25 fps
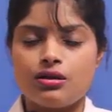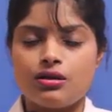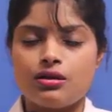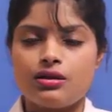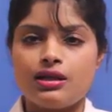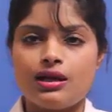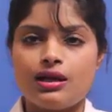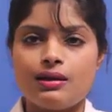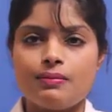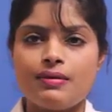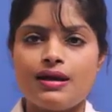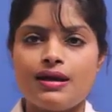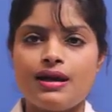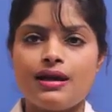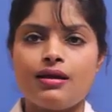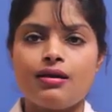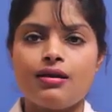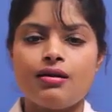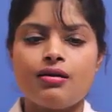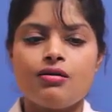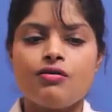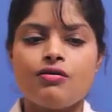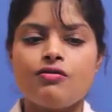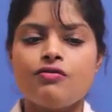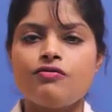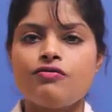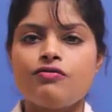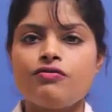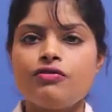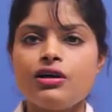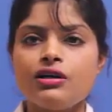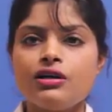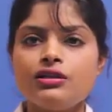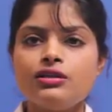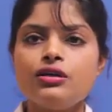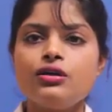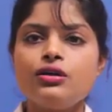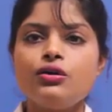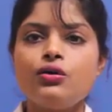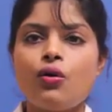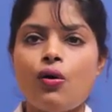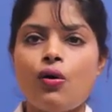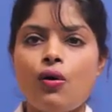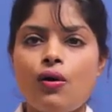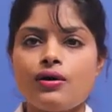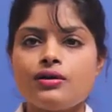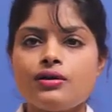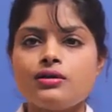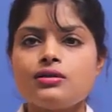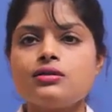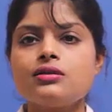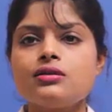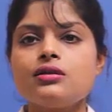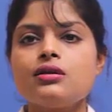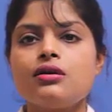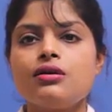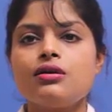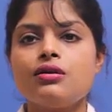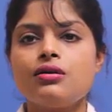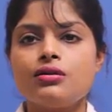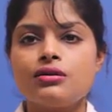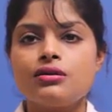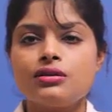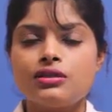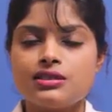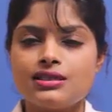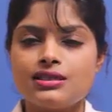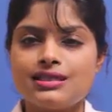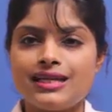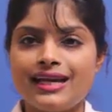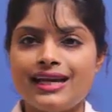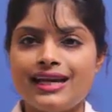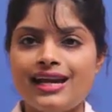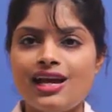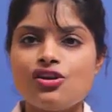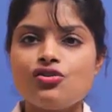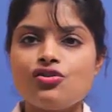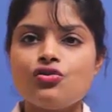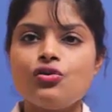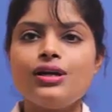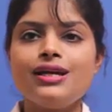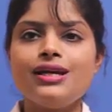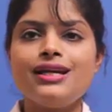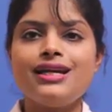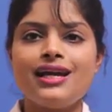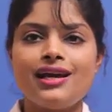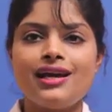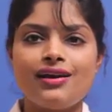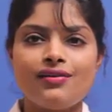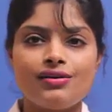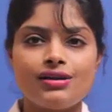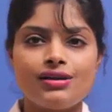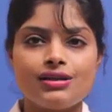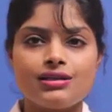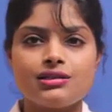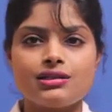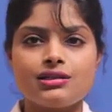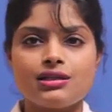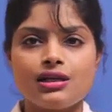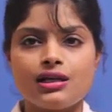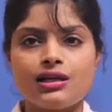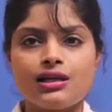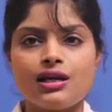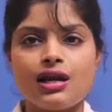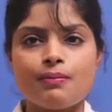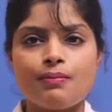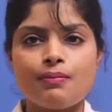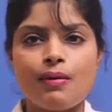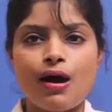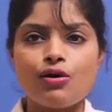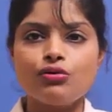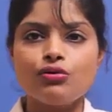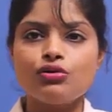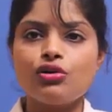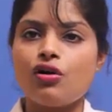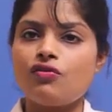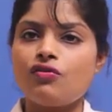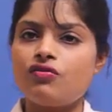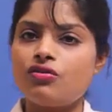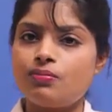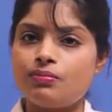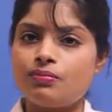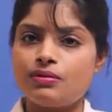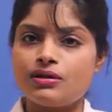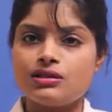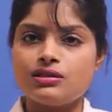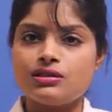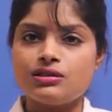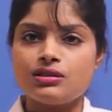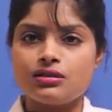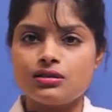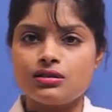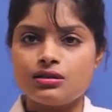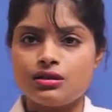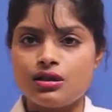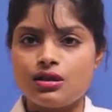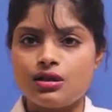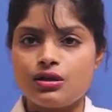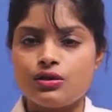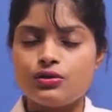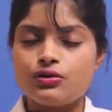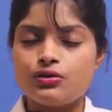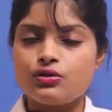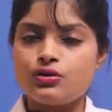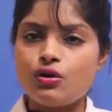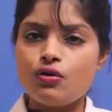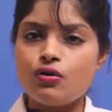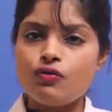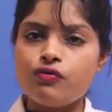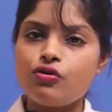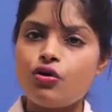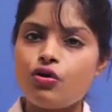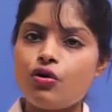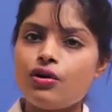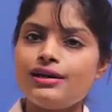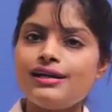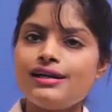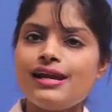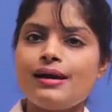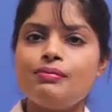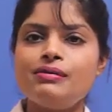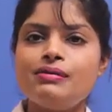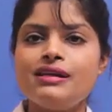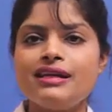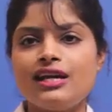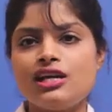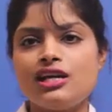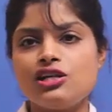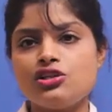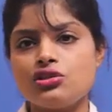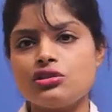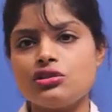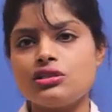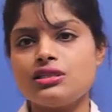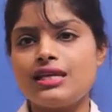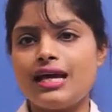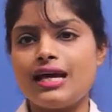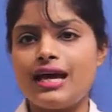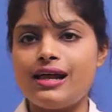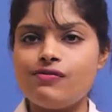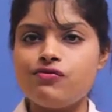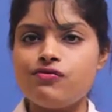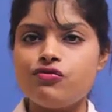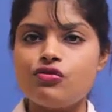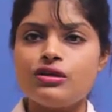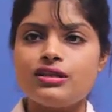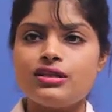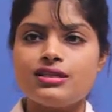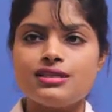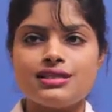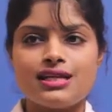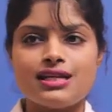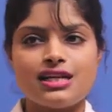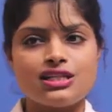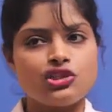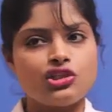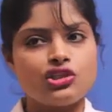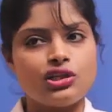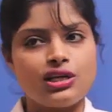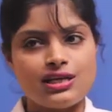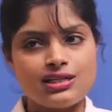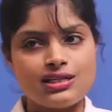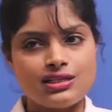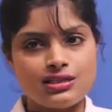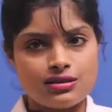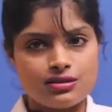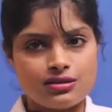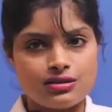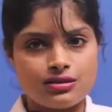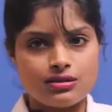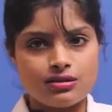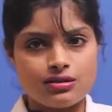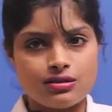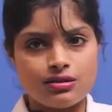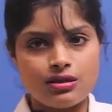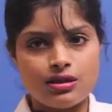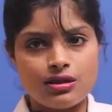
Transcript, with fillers: They may further cause the secondary caries in the mouth of a person. So fluoride application is helpful in such cases.